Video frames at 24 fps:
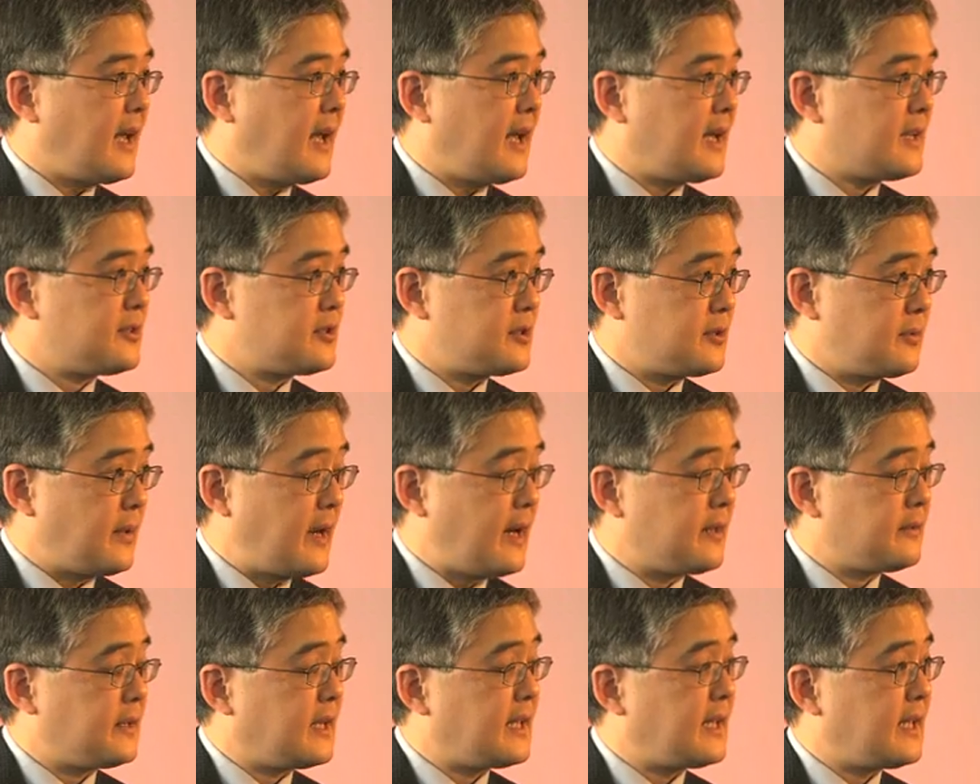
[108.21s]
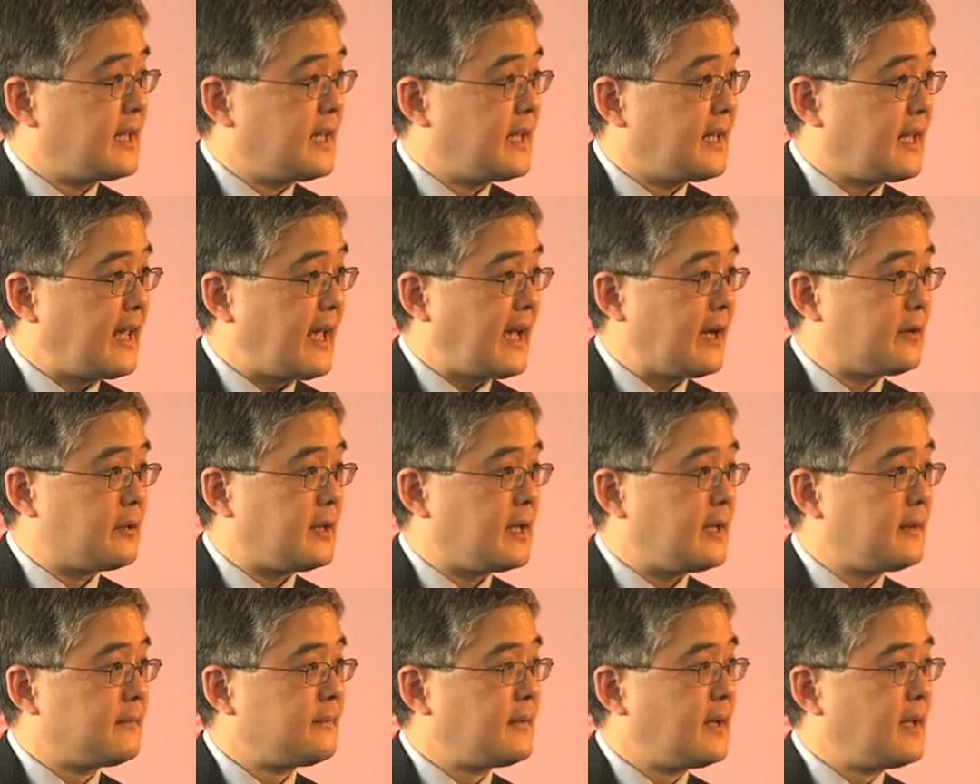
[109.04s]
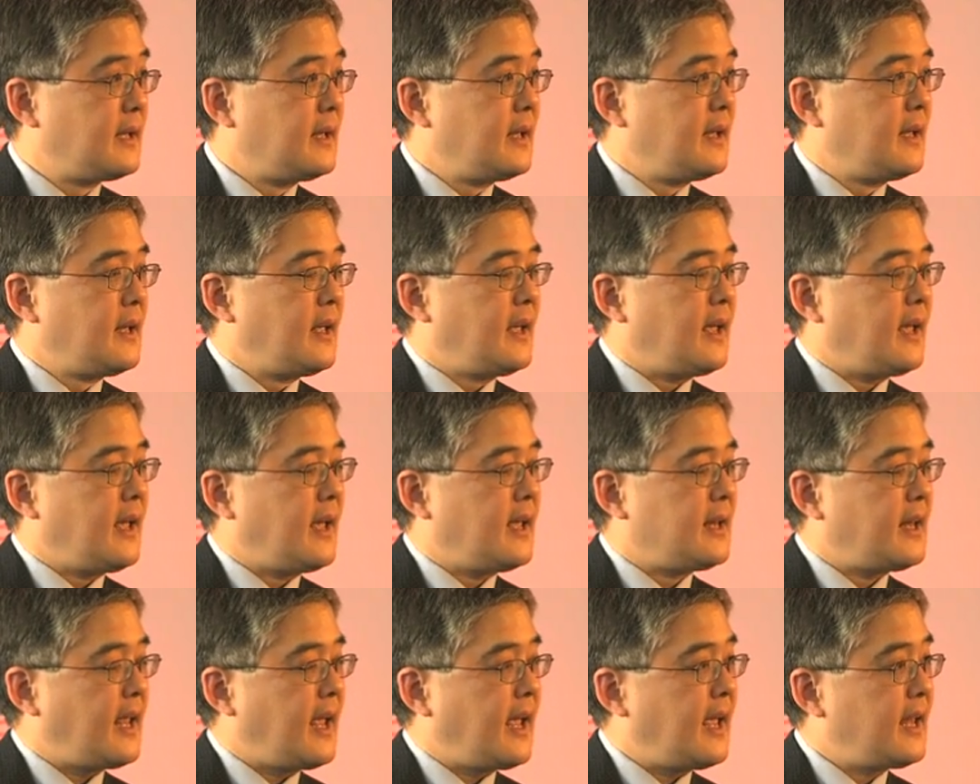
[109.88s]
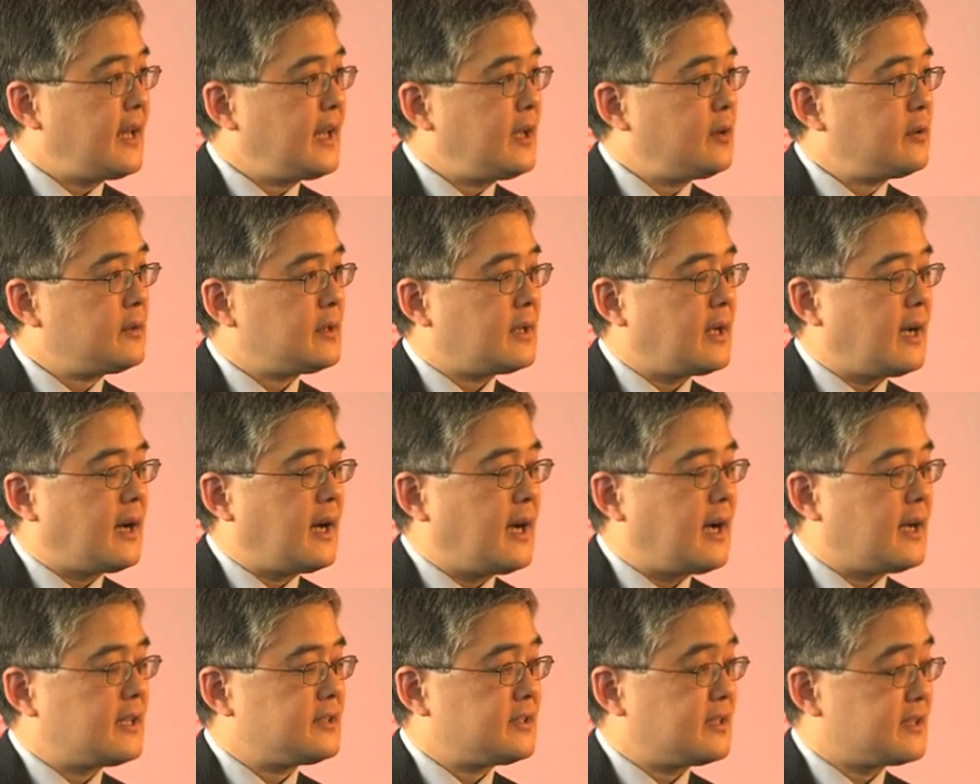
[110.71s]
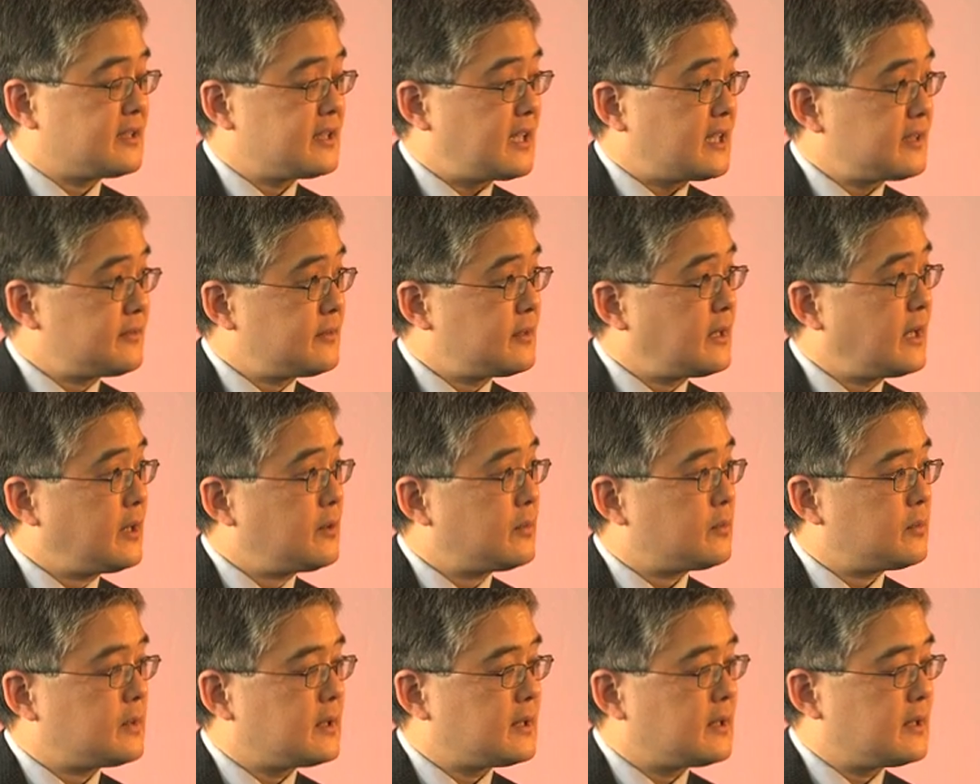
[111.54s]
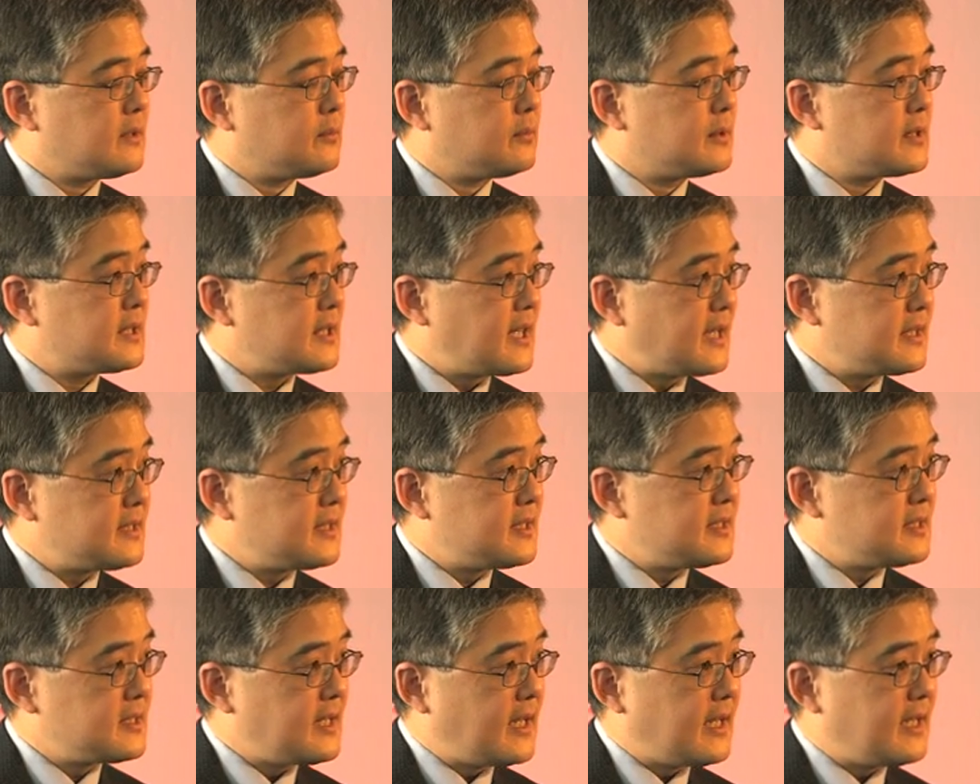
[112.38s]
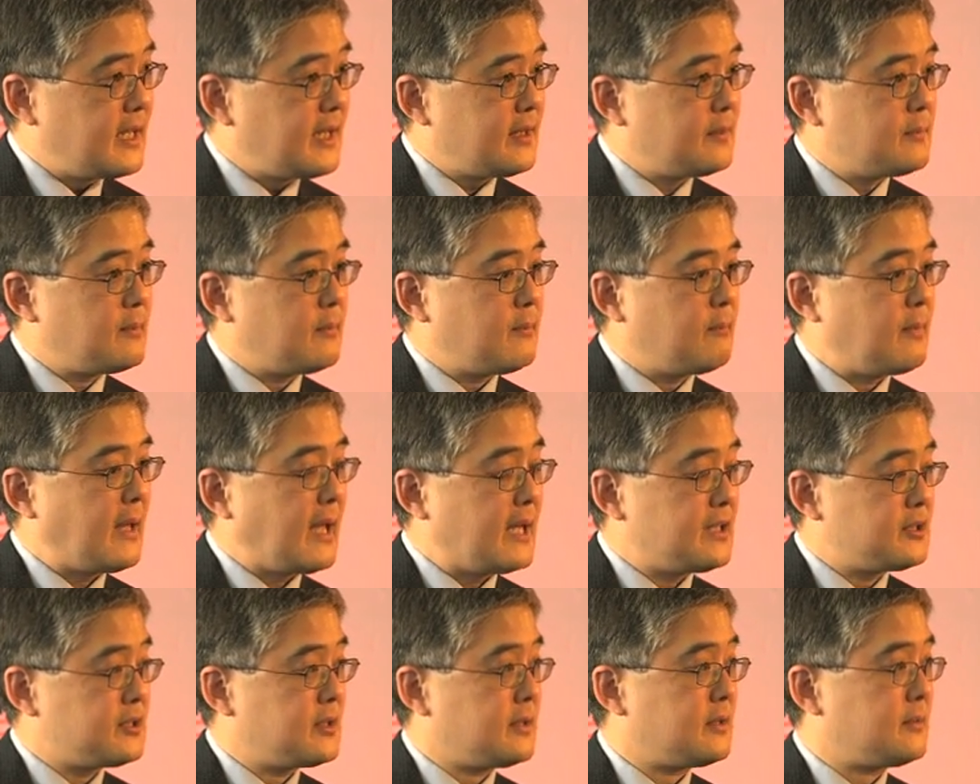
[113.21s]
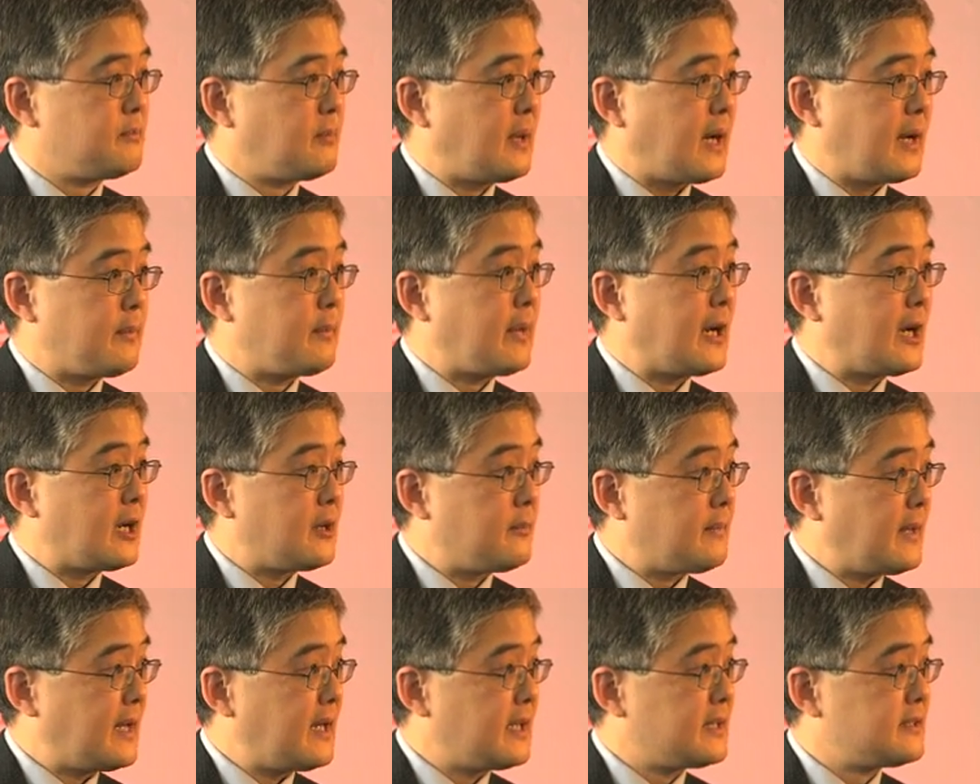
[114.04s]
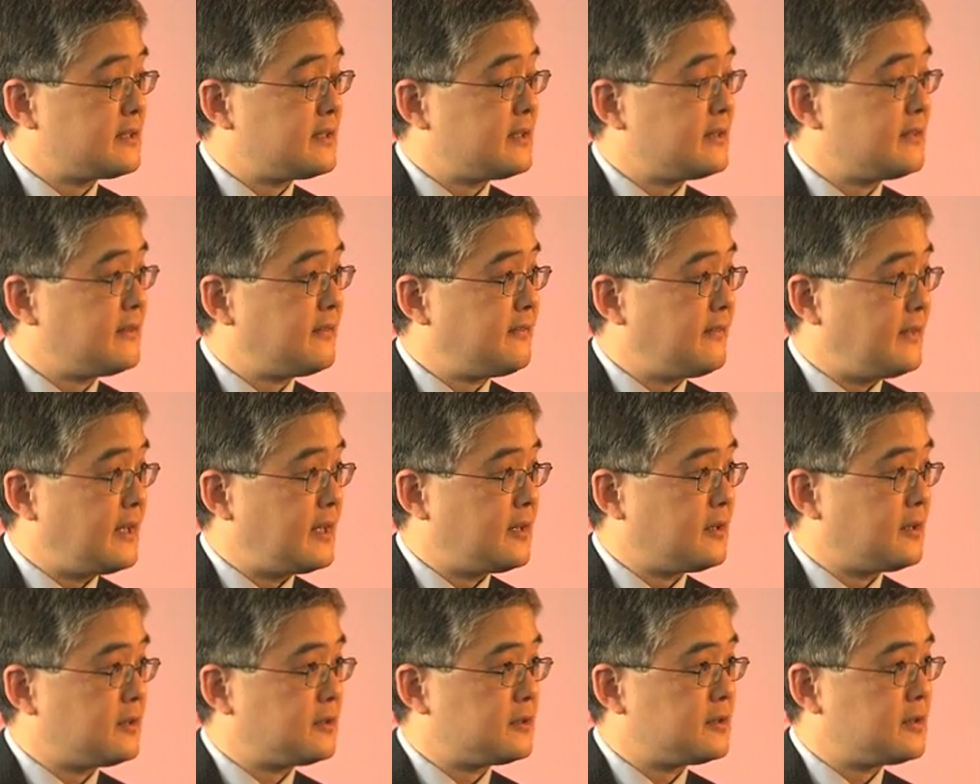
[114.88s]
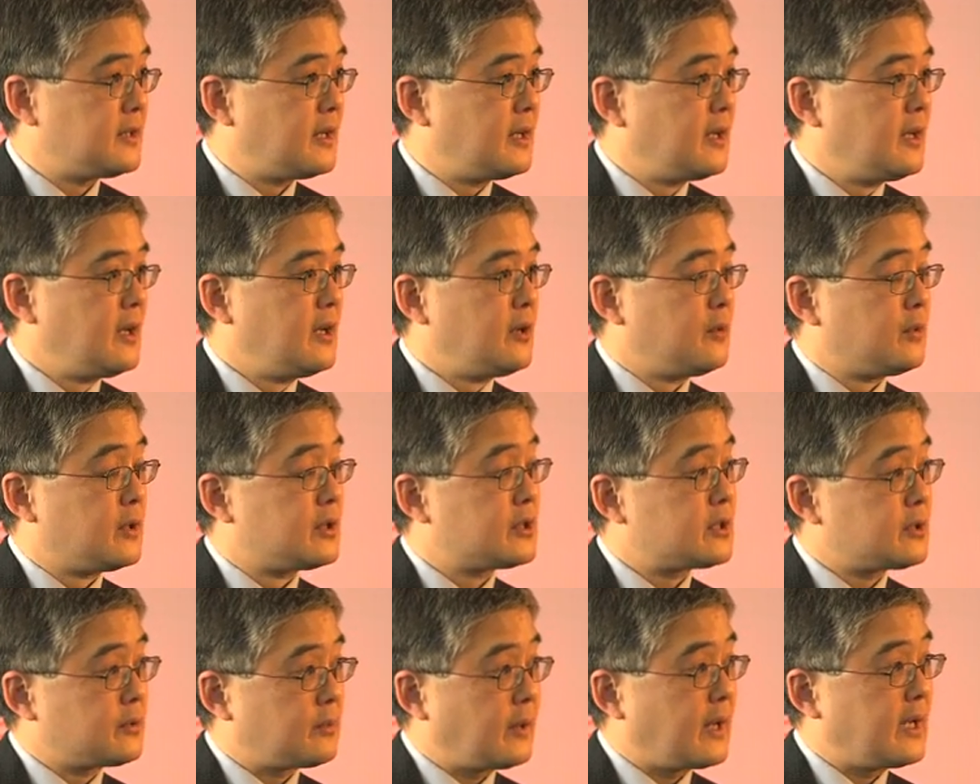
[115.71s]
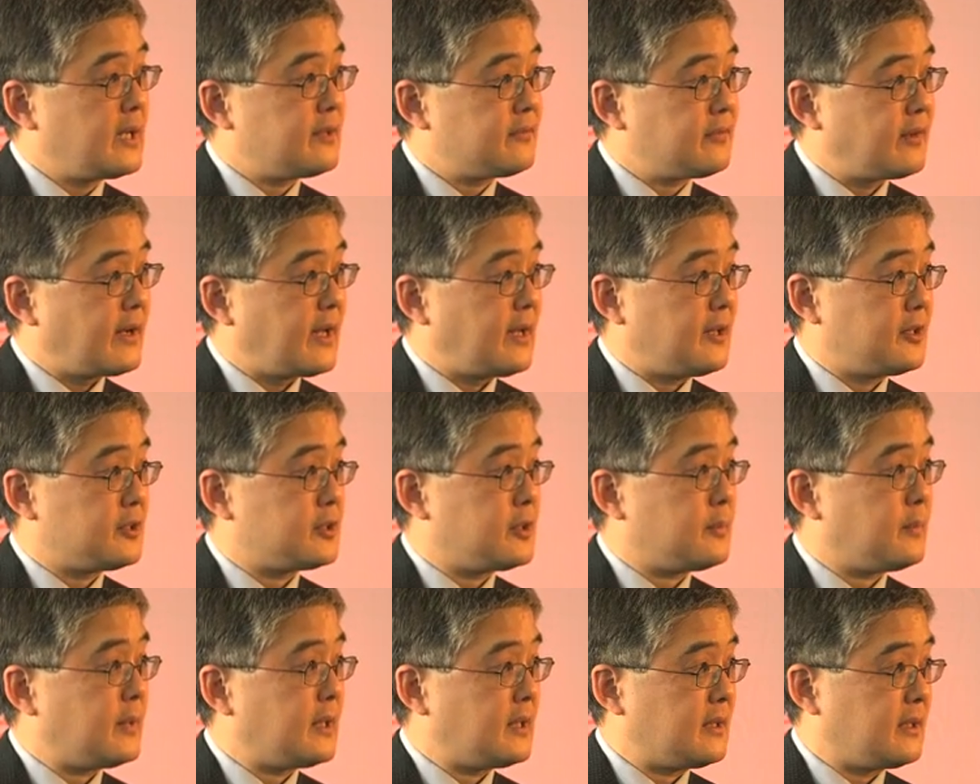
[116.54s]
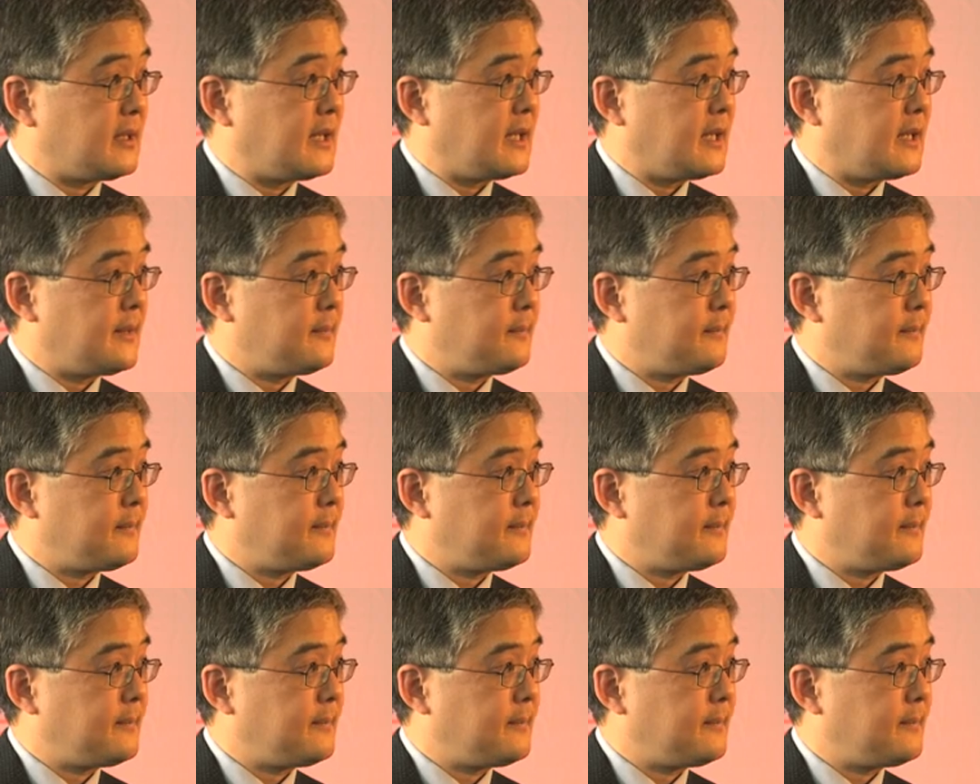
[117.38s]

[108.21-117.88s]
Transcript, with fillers: and surrounding King County, and any uh, successfully resuscitated patient by paramedics in the field were screened for eligibility.